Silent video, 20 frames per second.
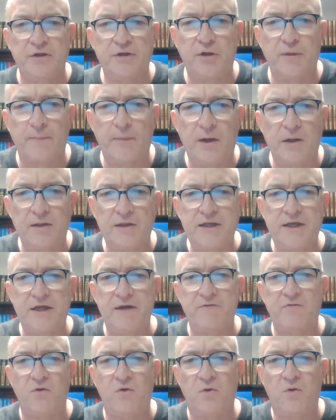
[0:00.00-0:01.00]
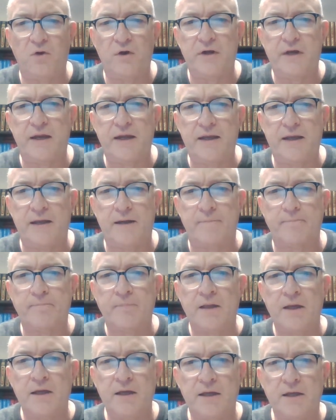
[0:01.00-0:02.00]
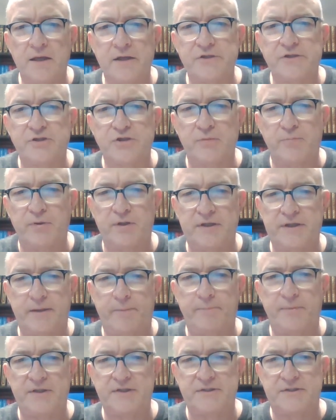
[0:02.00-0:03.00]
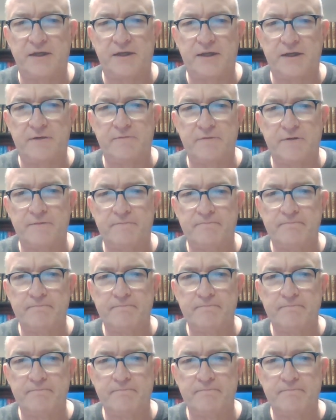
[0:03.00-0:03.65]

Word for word: To believe on him is to be saved.